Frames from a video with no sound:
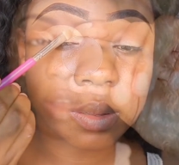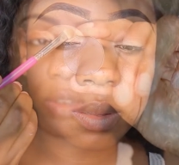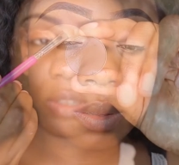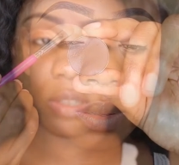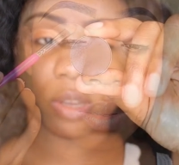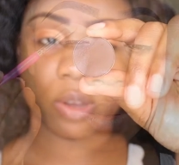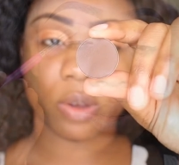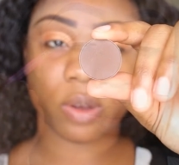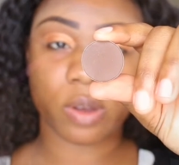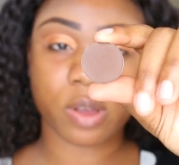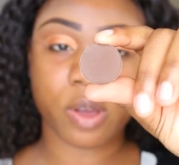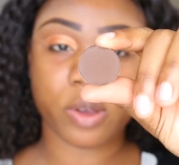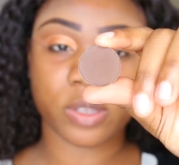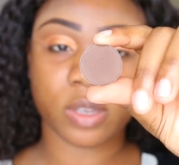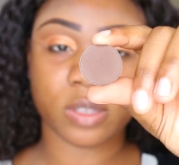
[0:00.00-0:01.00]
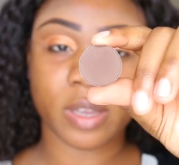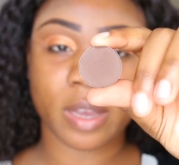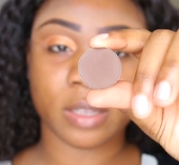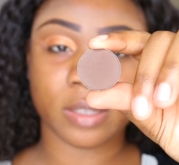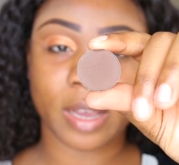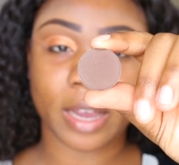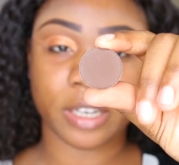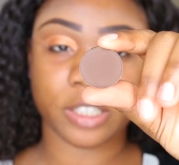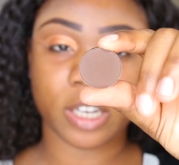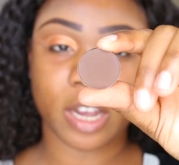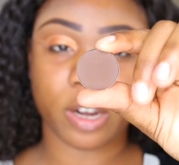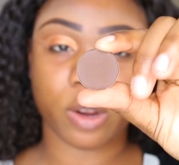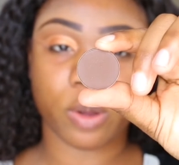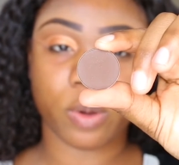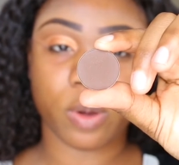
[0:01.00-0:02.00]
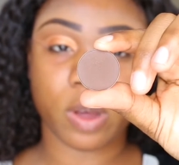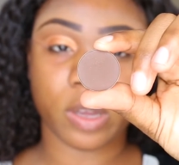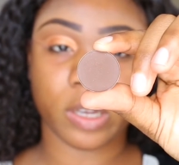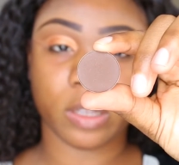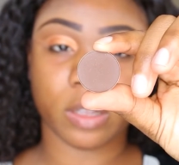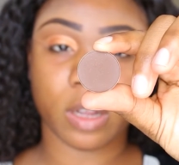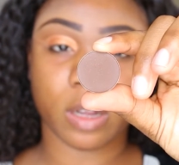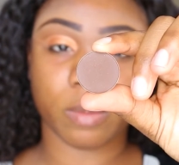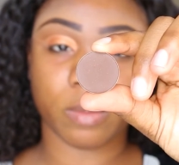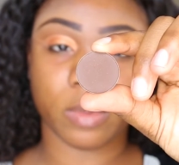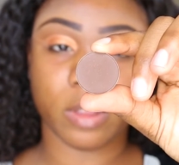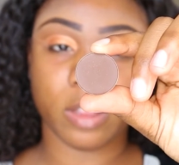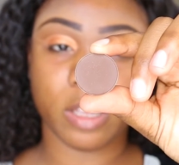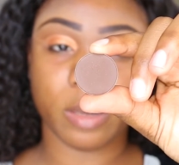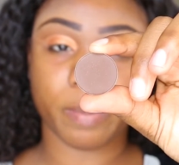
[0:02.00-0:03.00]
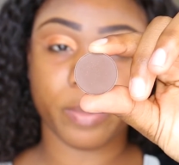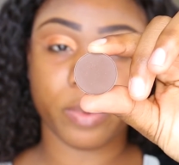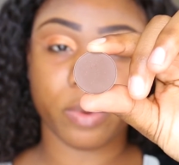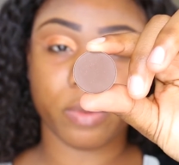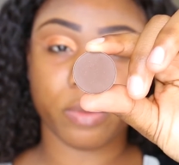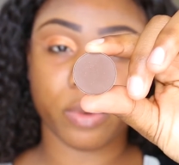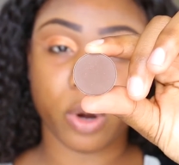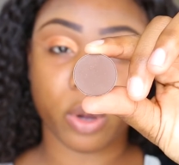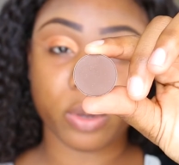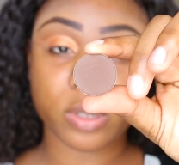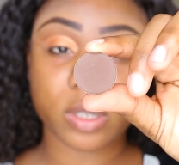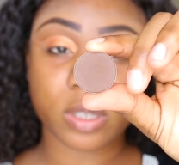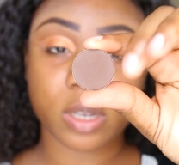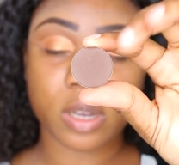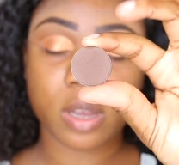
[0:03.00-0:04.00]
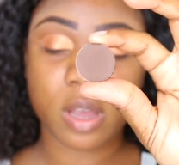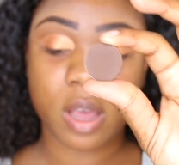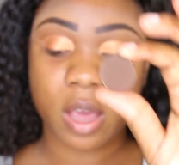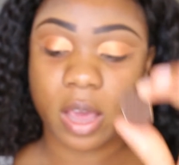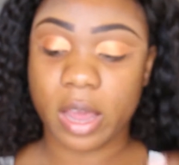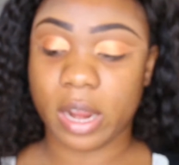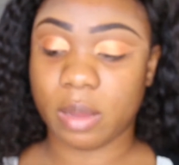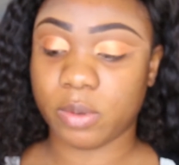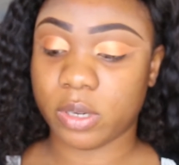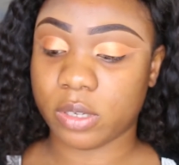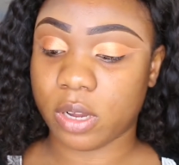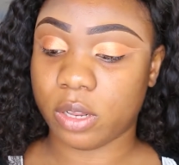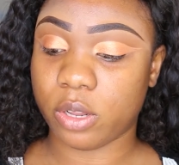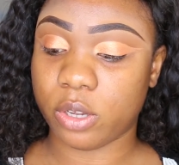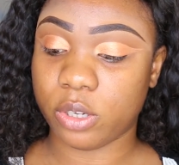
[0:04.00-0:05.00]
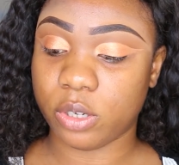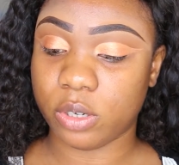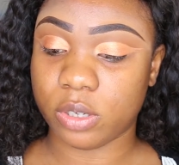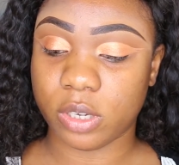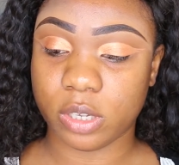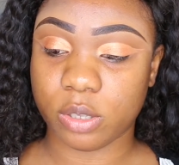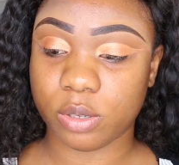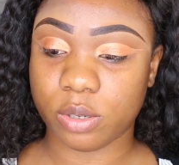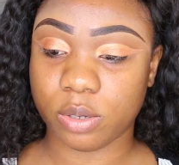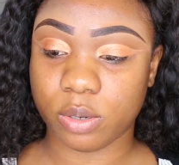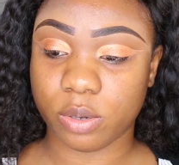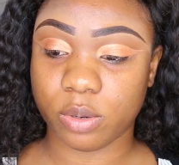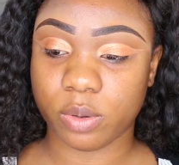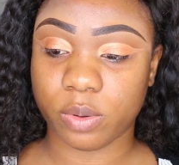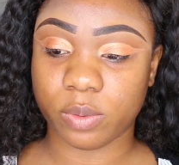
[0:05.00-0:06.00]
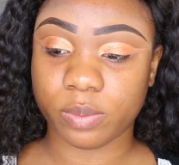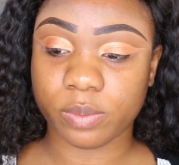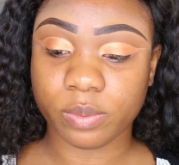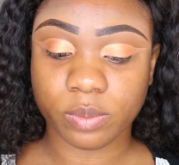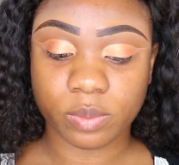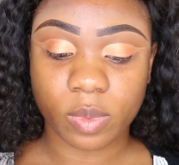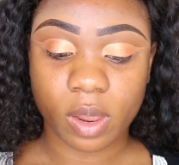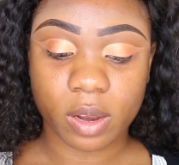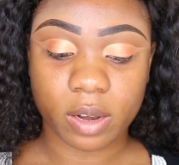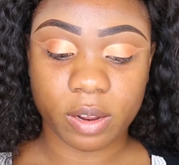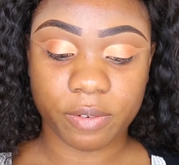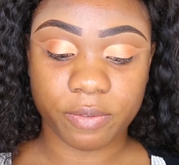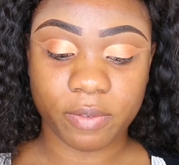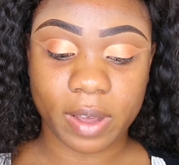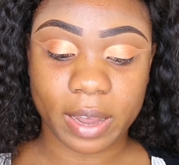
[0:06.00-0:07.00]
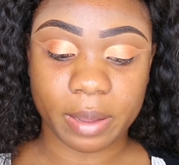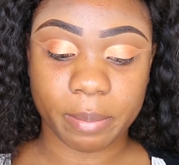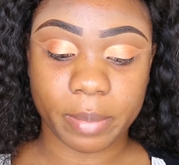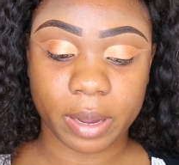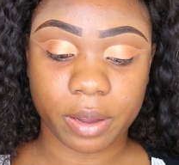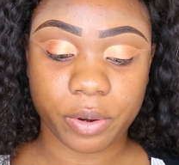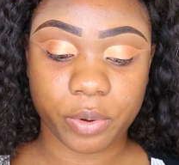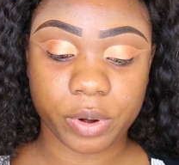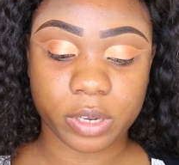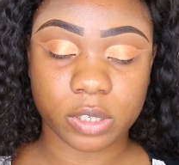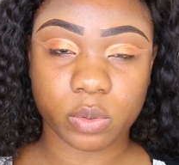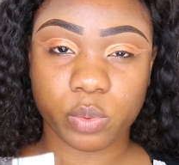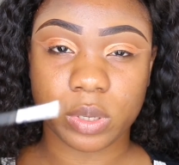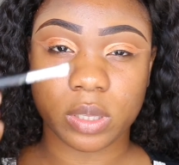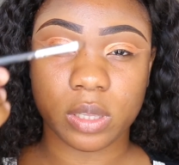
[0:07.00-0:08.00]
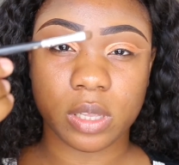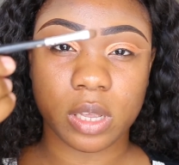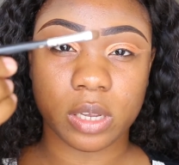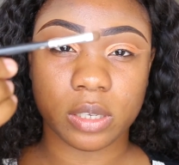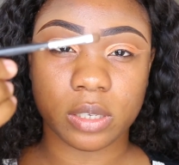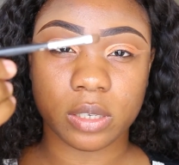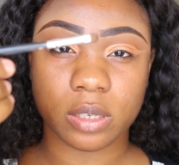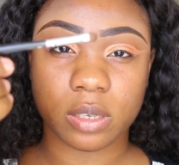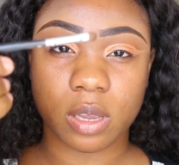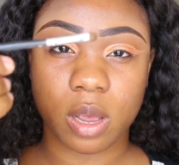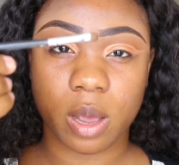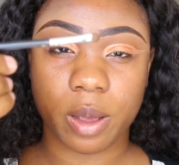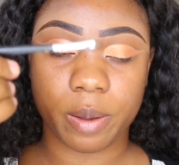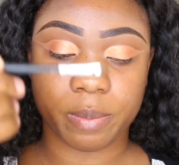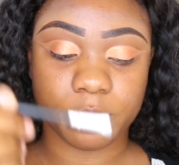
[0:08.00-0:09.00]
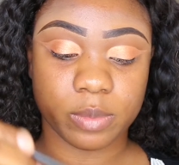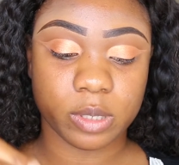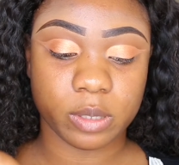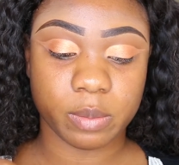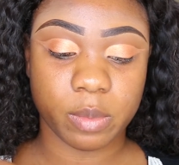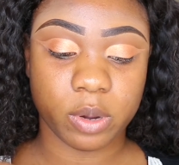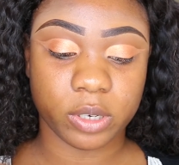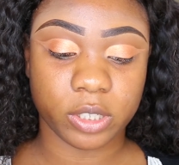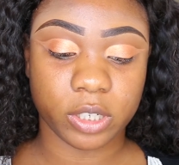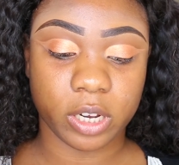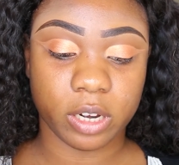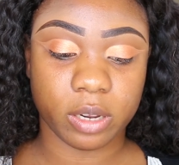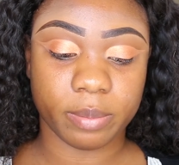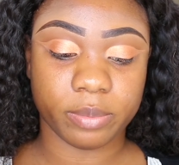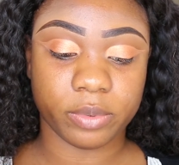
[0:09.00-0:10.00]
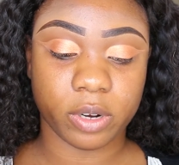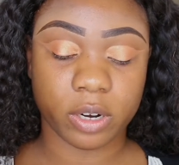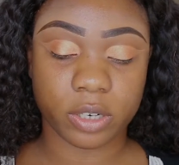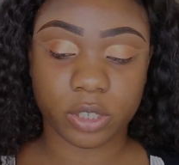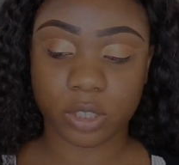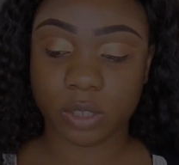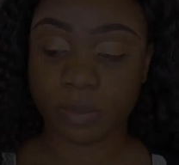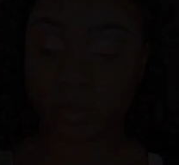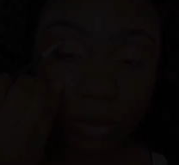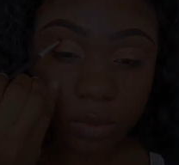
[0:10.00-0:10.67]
Also Coastal Scents eyeshadow in Deep Roast, and I'm just gonna use it to define my crease with this small shader brush.